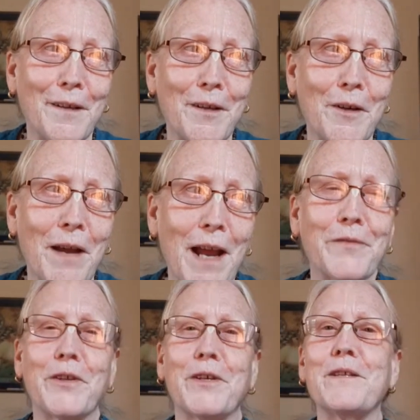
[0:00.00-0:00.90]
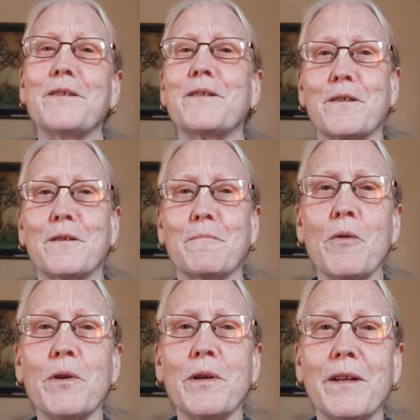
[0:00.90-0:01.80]
you know, after he's
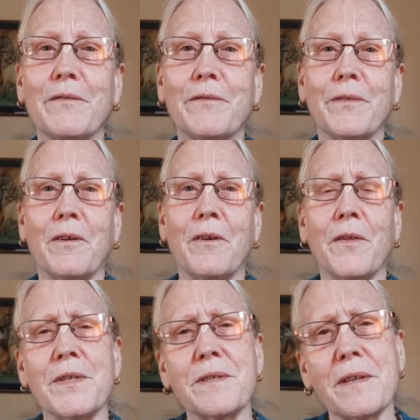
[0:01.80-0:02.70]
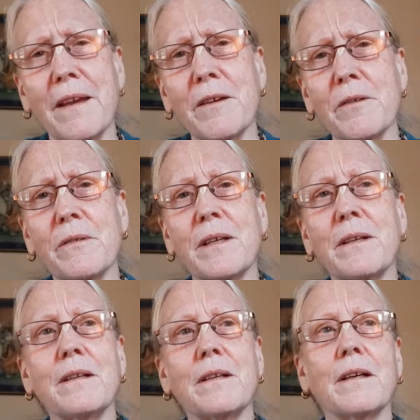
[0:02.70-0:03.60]
spoken of all this
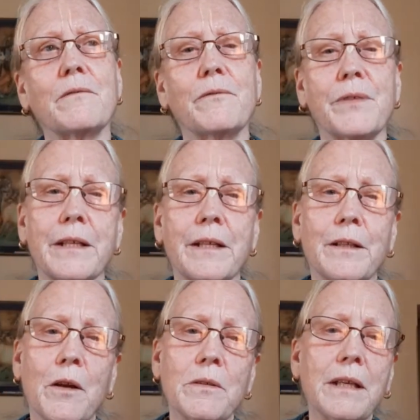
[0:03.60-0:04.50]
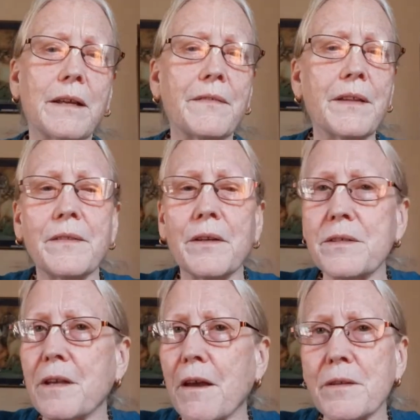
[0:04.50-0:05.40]
hankering and feeling lonely, and then
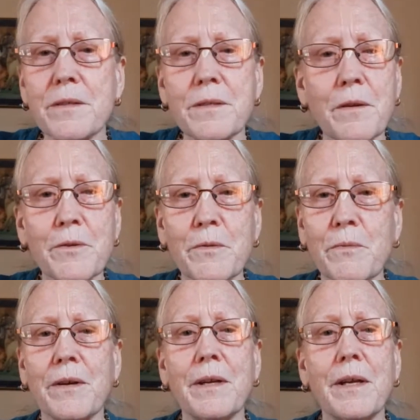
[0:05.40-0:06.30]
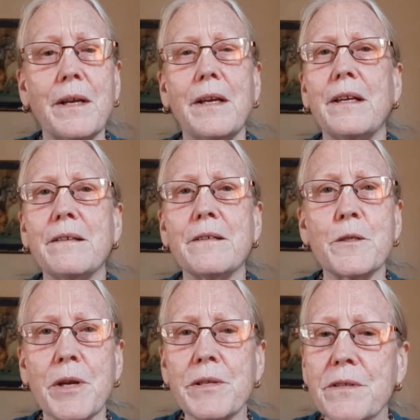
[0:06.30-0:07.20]
there's other songs where he
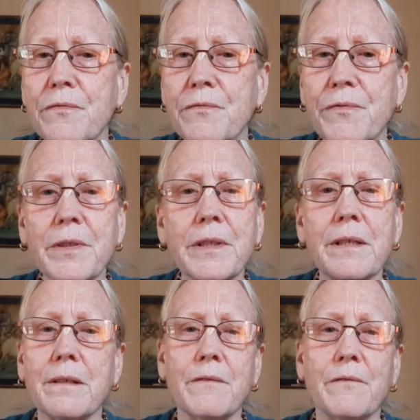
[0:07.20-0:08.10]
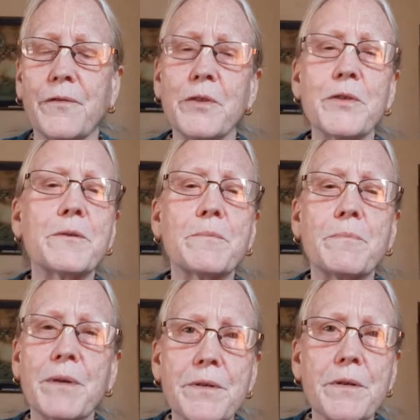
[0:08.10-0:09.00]
expresses fully, full
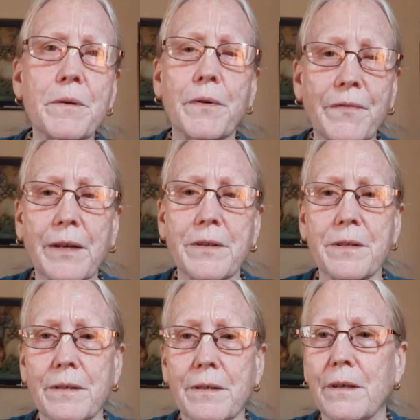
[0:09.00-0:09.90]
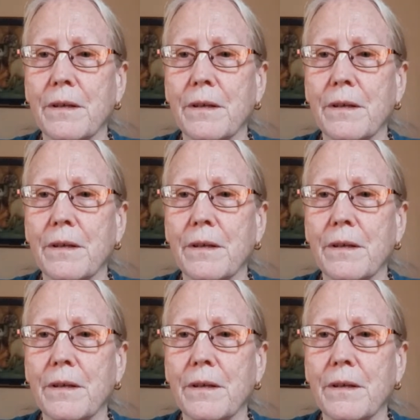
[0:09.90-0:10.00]
spiritual perfection,